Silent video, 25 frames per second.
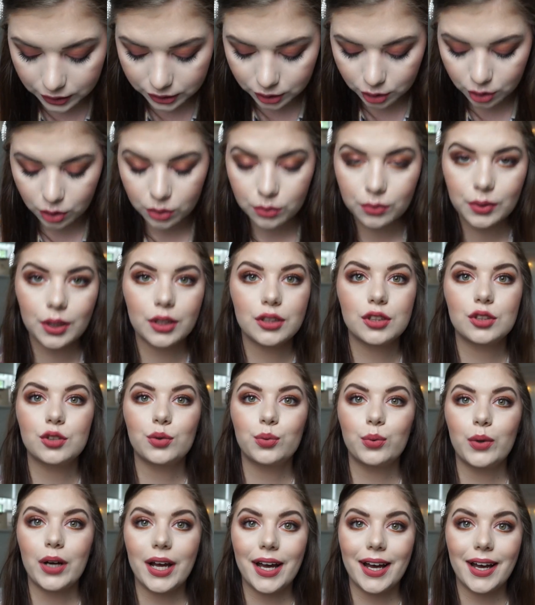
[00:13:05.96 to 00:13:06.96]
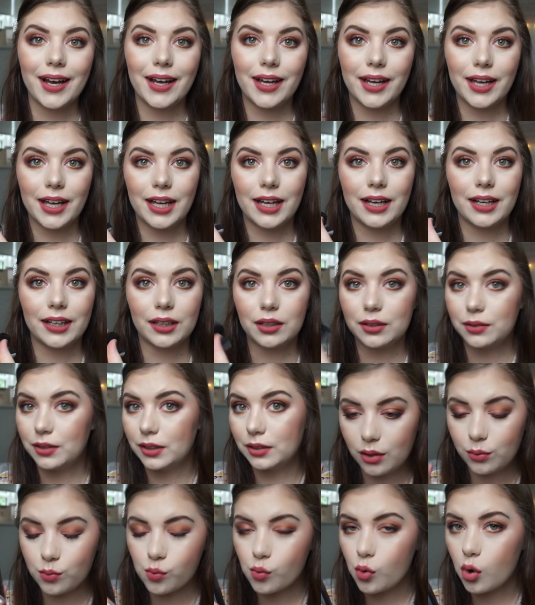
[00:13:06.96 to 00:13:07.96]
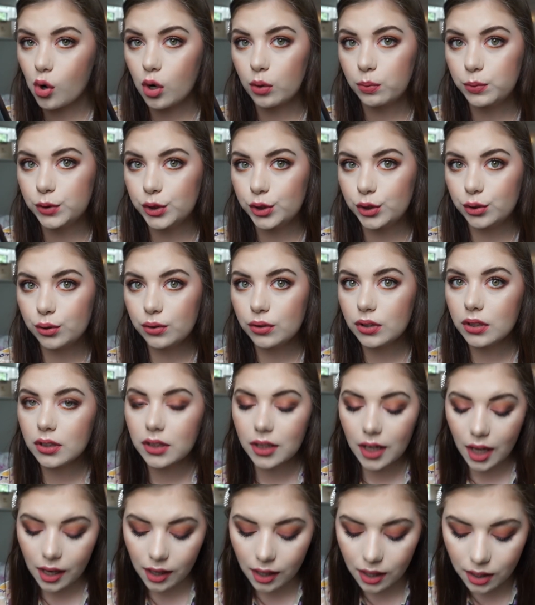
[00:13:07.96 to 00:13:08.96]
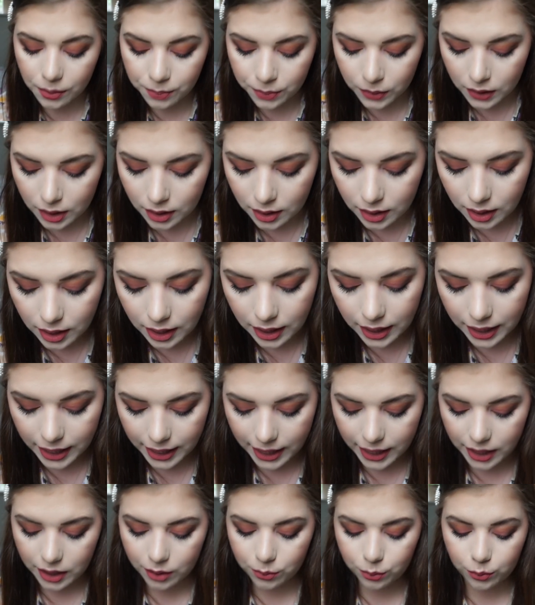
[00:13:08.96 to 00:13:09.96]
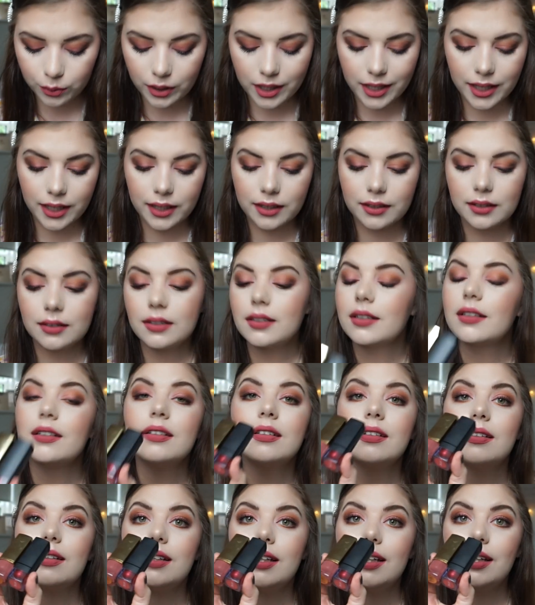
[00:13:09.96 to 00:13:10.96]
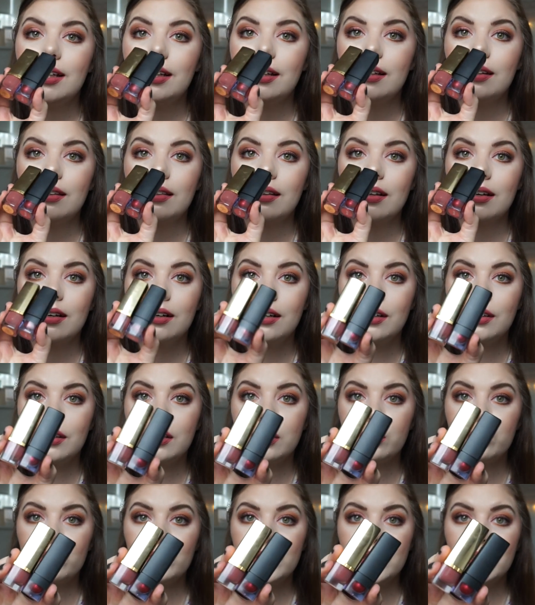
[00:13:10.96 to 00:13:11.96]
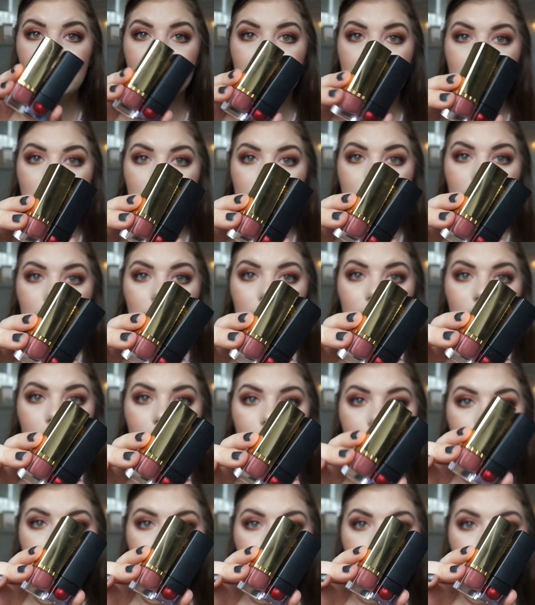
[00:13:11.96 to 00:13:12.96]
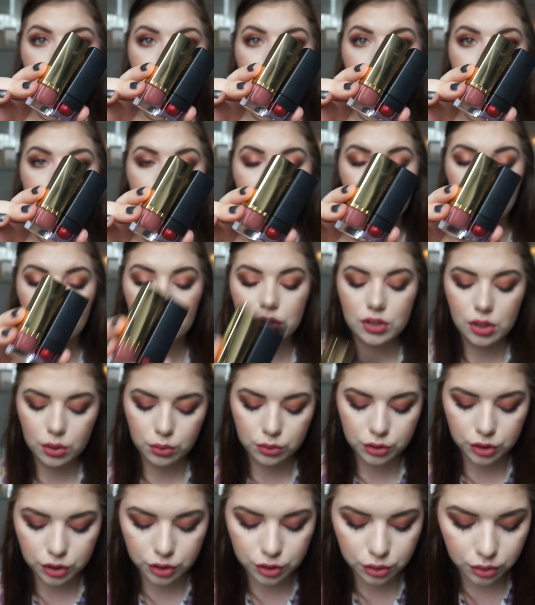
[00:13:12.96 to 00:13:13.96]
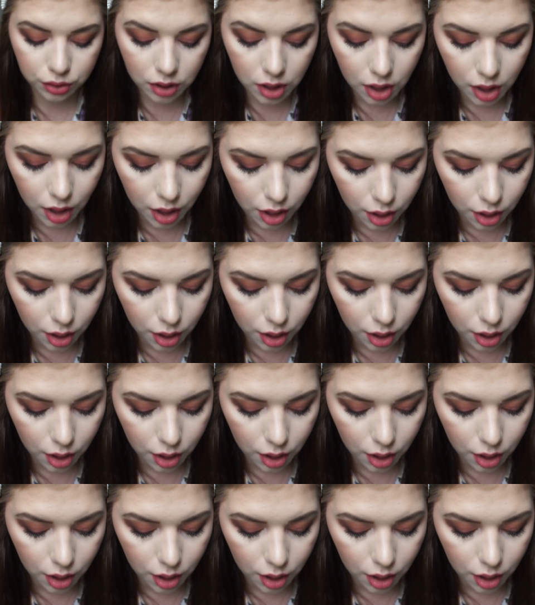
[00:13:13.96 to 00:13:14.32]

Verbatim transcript: I don't want to wear a warm nude color, I am wearing either the red, the cool toned nude